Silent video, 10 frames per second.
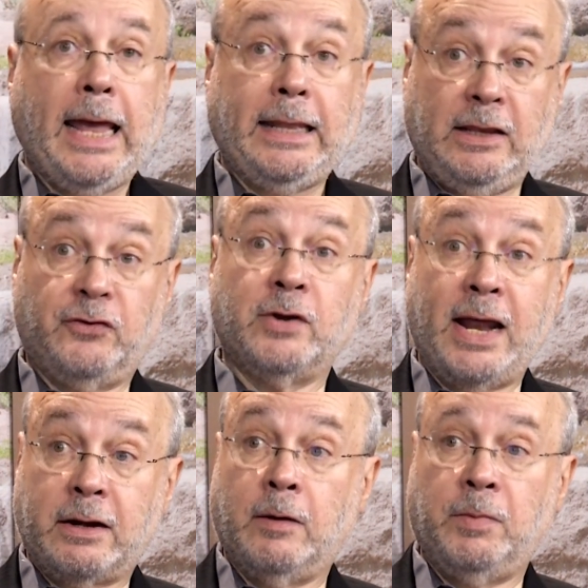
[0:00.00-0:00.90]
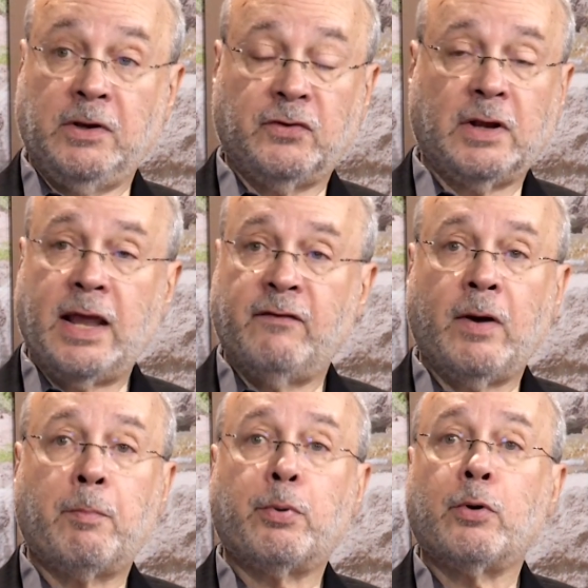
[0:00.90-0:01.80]
These are not companies that have a
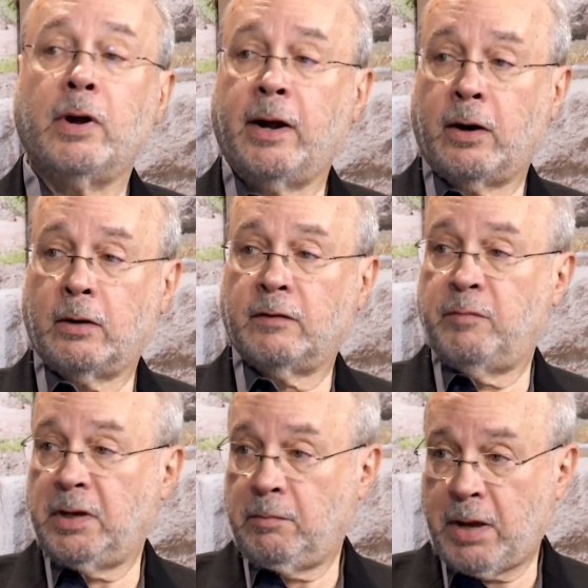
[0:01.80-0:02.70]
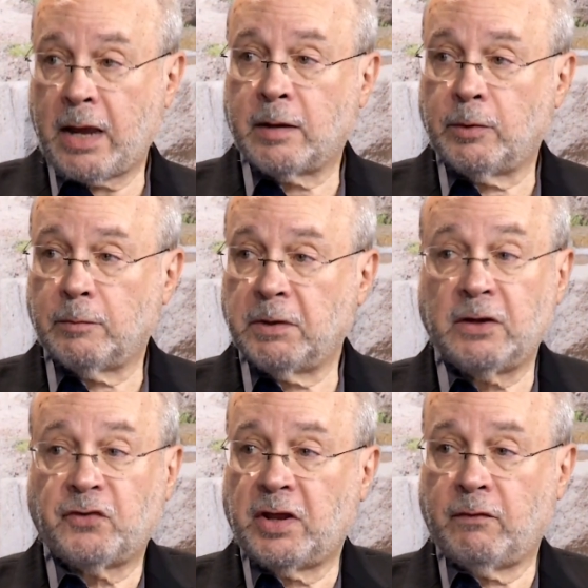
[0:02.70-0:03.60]
prayer of being bankable
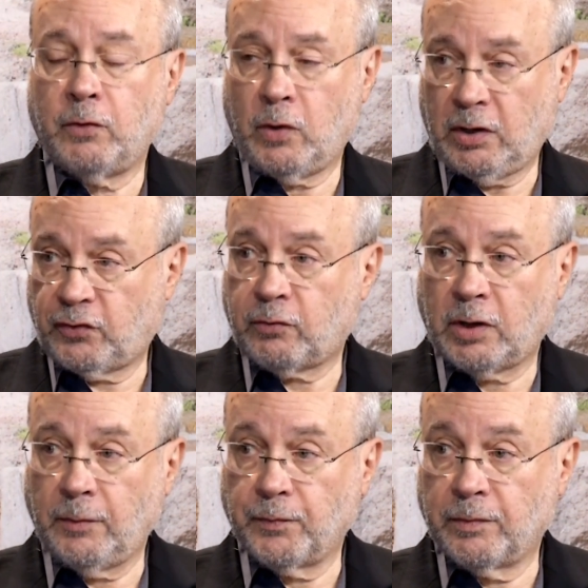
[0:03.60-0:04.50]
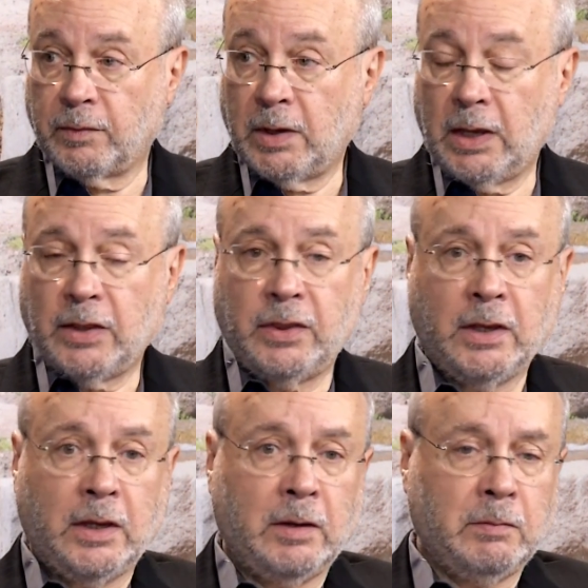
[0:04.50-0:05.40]
because they have no history.
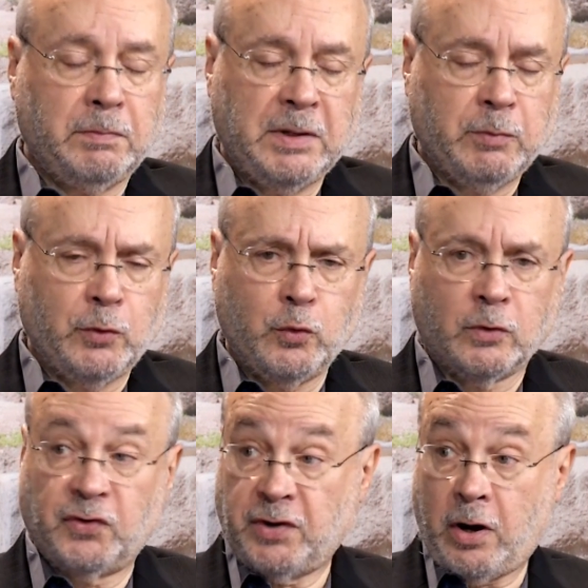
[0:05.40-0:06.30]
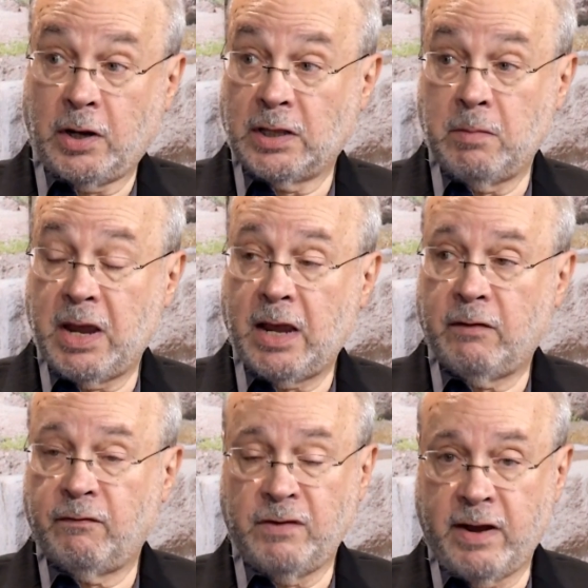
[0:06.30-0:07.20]
The people who are starting them may
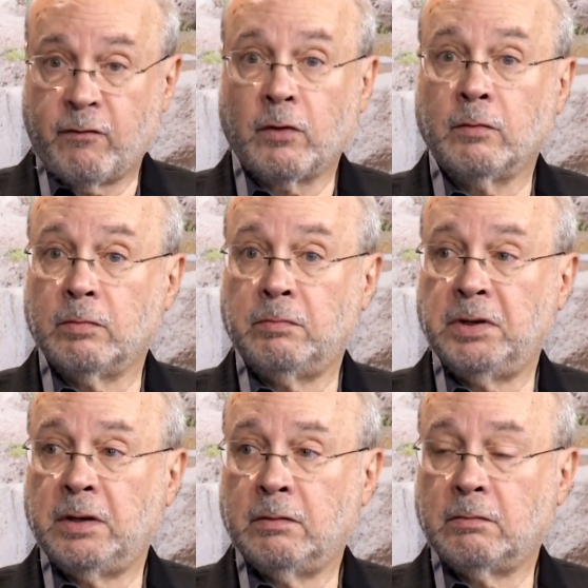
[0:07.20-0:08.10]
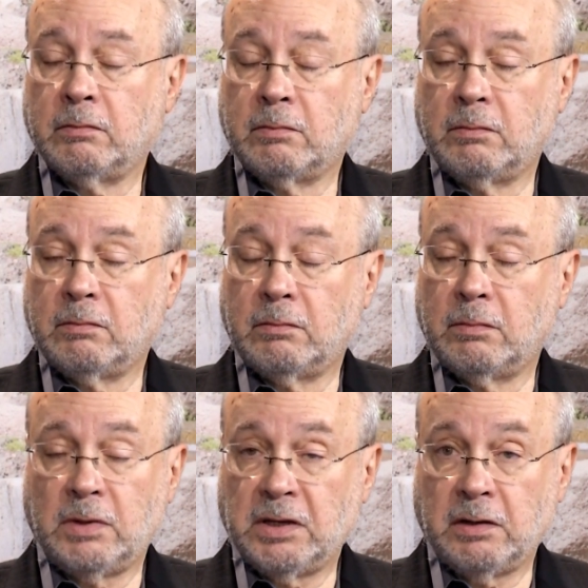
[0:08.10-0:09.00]
have never been
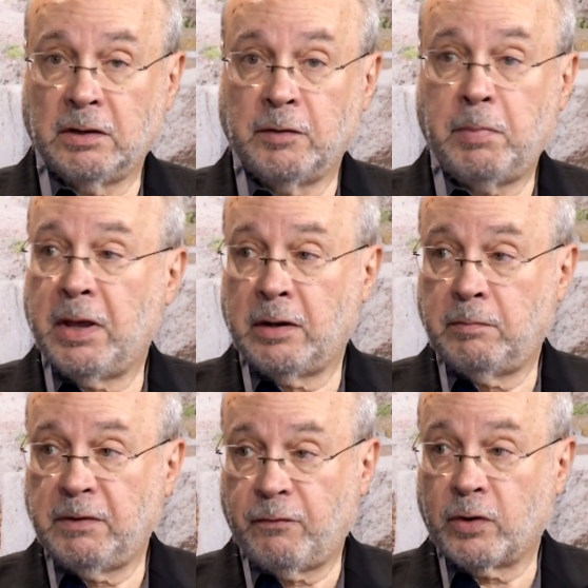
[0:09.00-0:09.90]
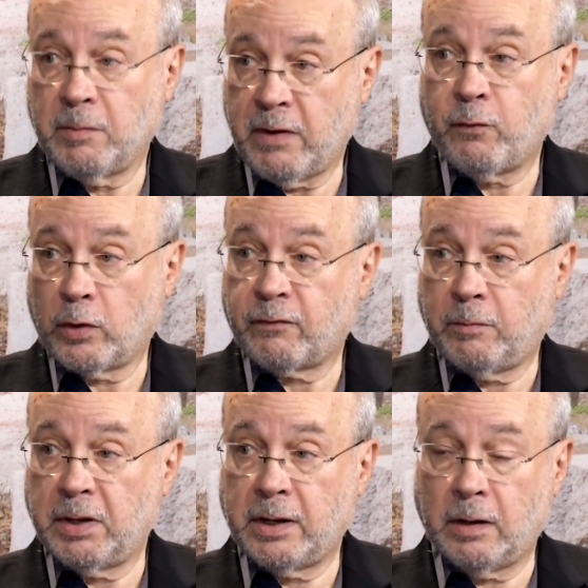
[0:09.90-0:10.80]
independent before. They may have worked for
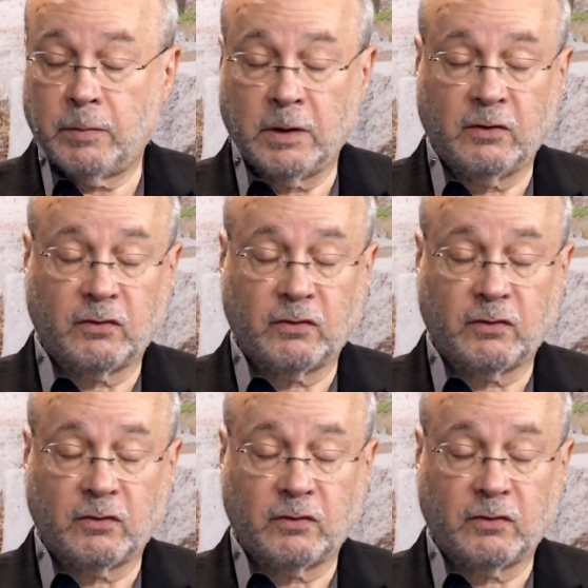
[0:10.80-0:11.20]
big companies,